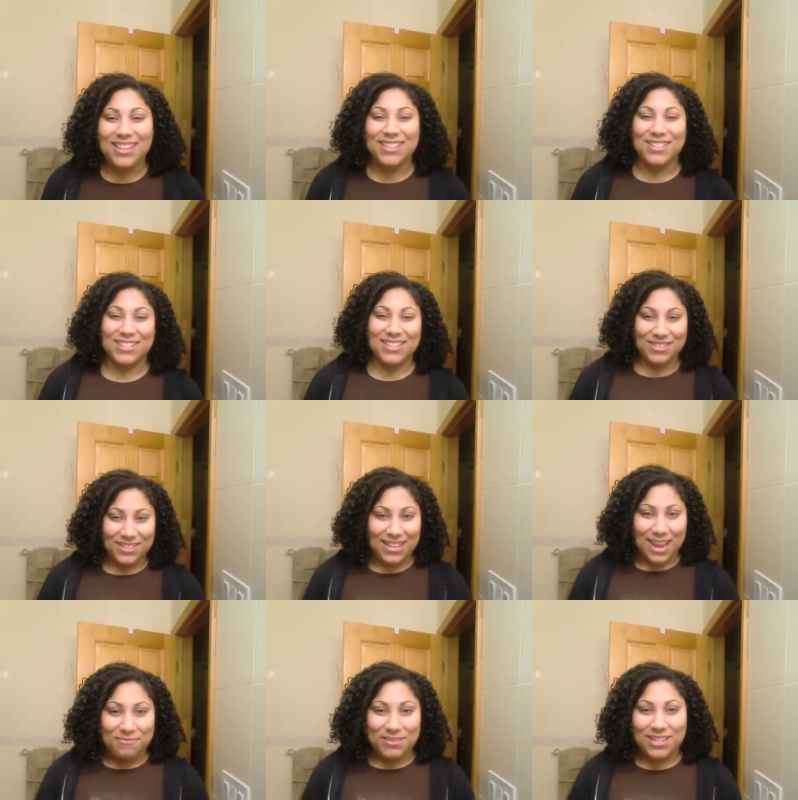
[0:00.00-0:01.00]
So she was
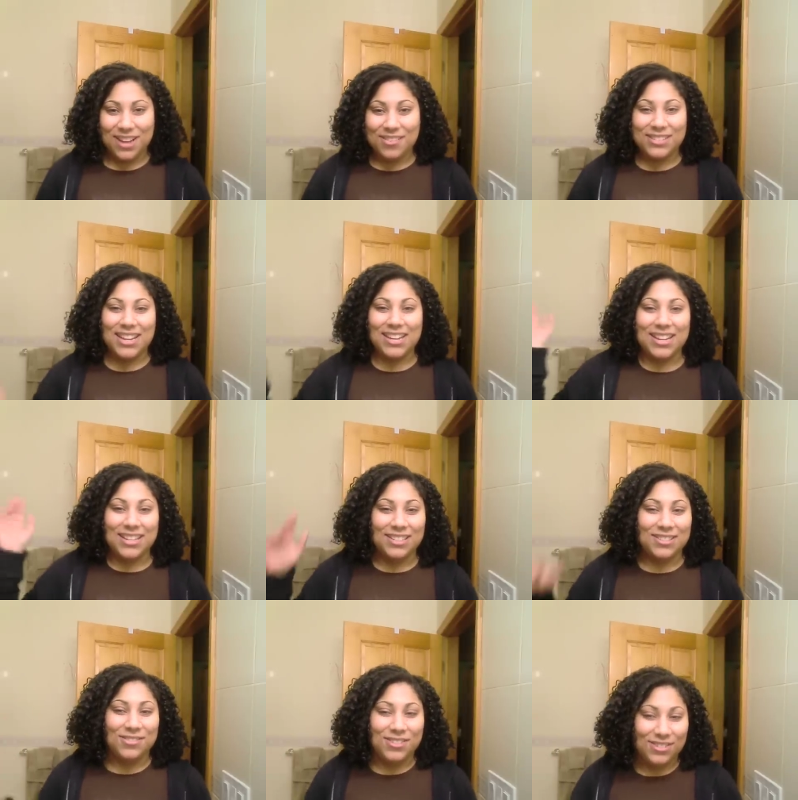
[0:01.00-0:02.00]
happy. I was like, yeah,
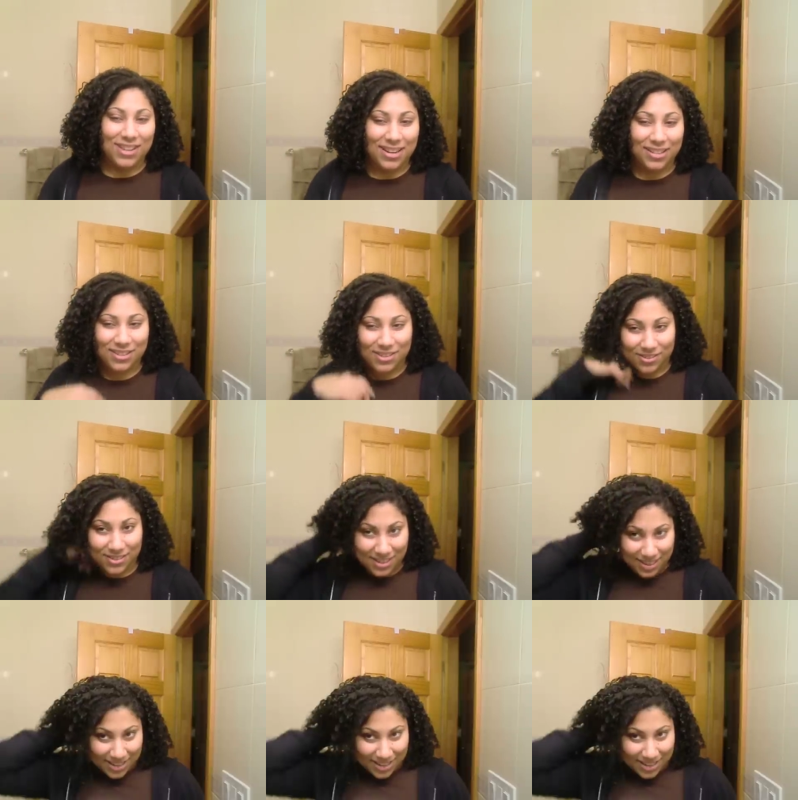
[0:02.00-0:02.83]
just do what you got to do.